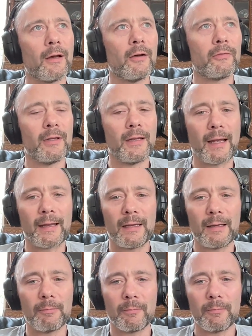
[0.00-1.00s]
after
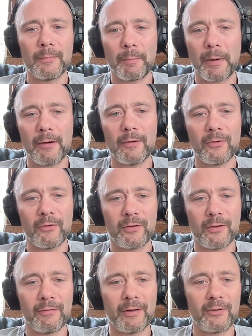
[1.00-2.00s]
nagging my parents,
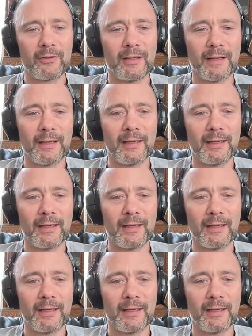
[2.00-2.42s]
eventually